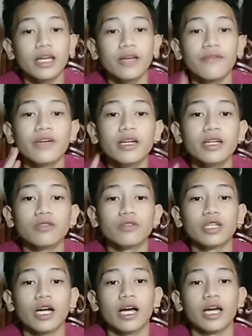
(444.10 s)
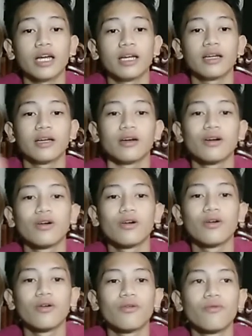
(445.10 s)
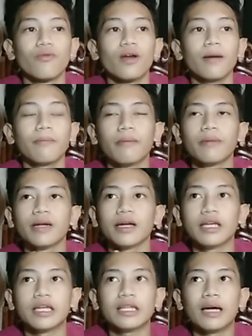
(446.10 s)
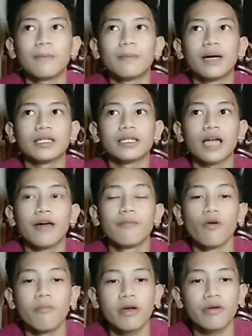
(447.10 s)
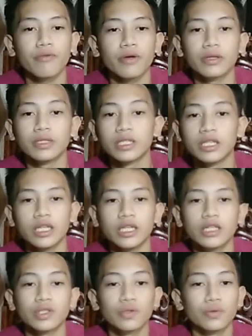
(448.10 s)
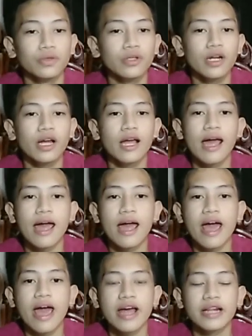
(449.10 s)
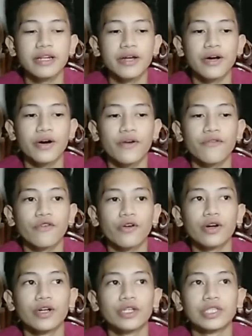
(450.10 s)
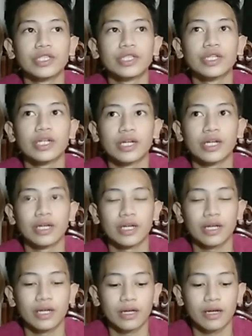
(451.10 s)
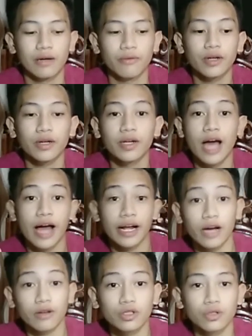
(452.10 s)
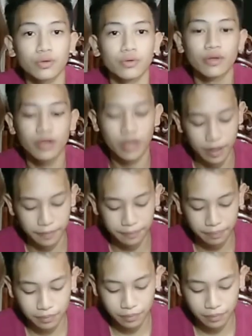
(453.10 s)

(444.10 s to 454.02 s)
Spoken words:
walang i-evict na to siya kay wala pa may nakita but I'm hoping we could see soon and of course we could hang out soon.